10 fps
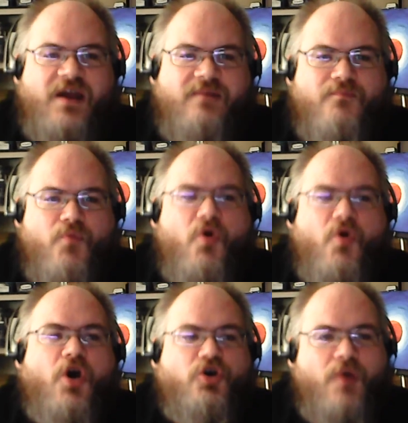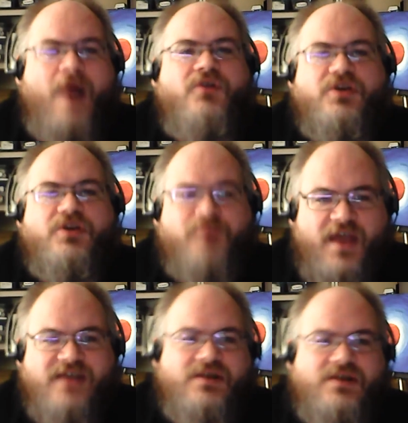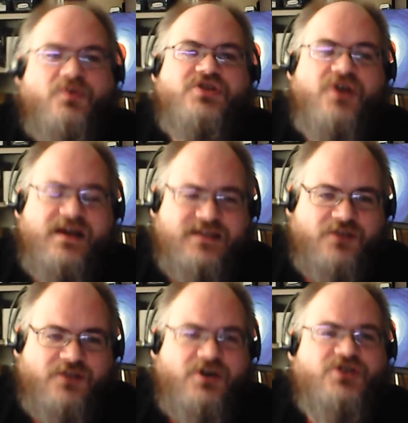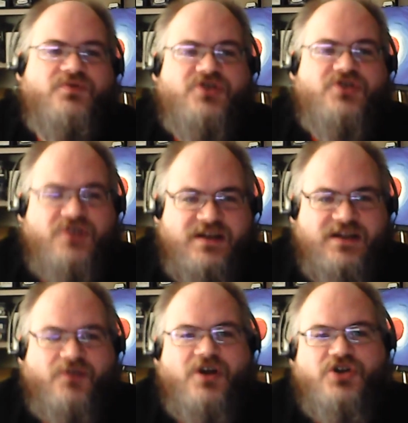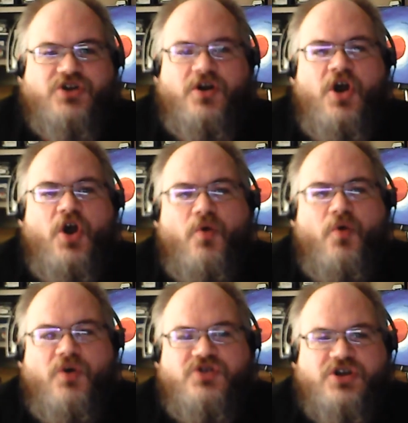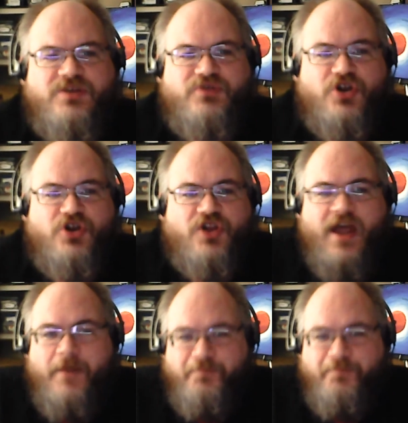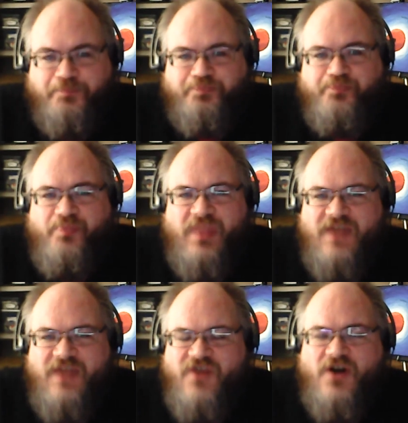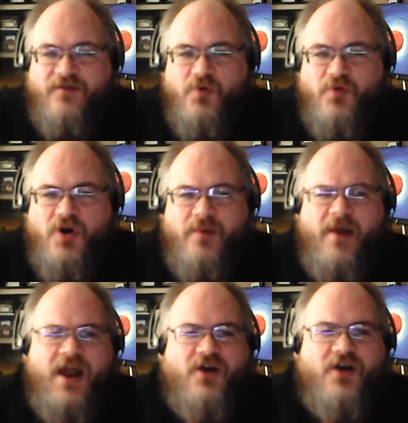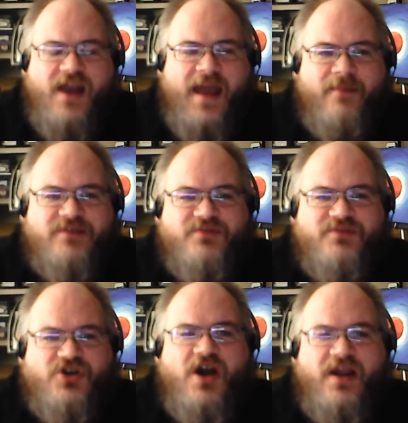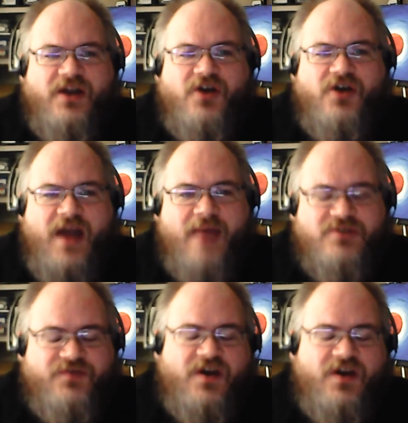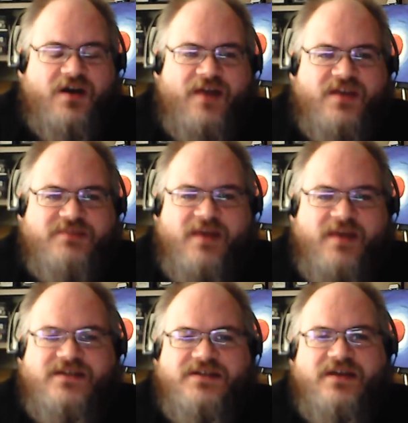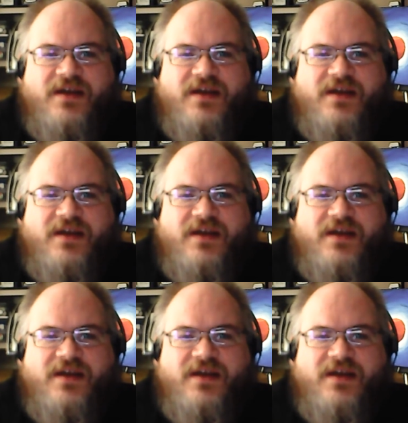more grounded place on what's your acceleration, what's your deceleration, what do starships look like if they don't have to worry about aerodynamics because they're not going to enter an atmosphere. The Expanse is,